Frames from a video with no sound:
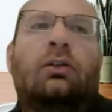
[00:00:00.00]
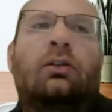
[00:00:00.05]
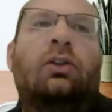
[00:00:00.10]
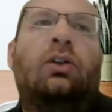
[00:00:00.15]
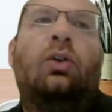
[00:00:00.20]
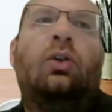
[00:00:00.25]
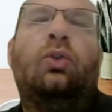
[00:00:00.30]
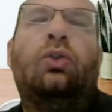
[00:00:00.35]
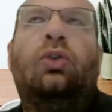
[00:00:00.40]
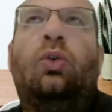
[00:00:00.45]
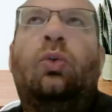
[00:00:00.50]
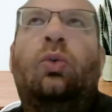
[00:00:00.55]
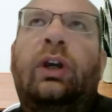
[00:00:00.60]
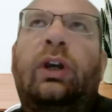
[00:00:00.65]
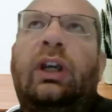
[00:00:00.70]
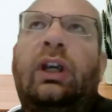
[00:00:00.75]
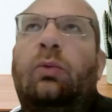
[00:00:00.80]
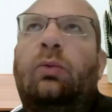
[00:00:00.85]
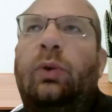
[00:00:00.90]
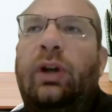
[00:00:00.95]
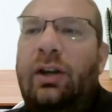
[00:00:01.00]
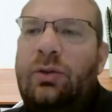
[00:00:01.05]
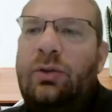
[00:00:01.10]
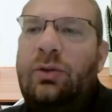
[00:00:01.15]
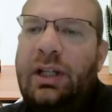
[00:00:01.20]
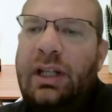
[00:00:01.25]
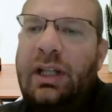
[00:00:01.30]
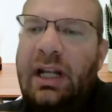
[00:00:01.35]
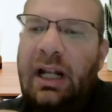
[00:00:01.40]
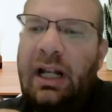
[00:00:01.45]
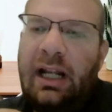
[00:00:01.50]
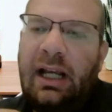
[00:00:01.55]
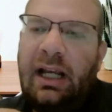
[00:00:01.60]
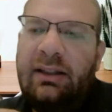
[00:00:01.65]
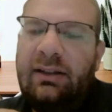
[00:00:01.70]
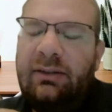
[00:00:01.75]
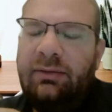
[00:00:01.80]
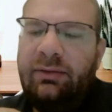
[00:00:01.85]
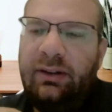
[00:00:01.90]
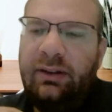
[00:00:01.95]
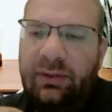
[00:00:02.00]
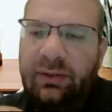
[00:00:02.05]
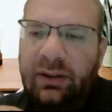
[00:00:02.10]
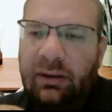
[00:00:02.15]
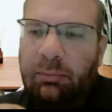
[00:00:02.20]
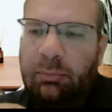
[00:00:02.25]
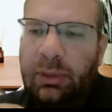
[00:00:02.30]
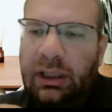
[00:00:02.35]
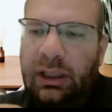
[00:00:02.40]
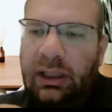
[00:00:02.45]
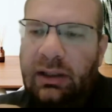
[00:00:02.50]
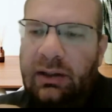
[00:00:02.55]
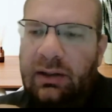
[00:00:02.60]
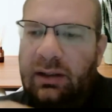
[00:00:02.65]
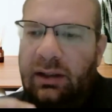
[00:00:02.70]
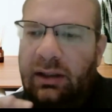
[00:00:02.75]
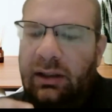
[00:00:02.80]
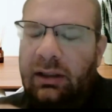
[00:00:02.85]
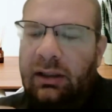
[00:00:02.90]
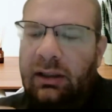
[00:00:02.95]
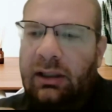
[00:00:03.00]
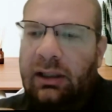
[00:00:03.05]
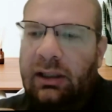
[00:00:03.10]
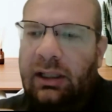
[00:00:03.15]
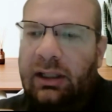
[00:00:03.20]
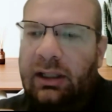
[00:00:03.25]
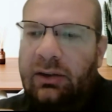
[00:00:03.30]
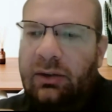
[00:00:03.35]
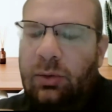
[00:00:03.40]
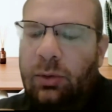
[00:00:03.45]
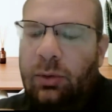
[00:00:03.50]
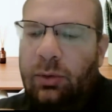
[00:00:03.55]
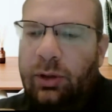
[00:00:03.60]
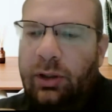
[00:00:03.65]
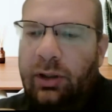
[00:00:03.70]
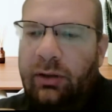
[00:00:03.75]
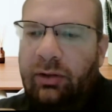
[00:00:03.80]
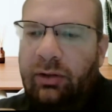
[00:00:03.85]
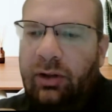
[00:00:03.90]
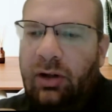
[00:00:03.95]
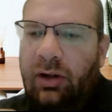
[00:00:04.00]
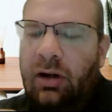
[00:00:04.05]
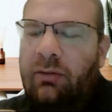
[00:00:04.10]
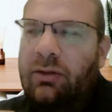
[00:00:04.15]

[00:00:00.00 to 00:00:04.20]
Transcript: So we're entering the last 15 minutes, the last quarter of our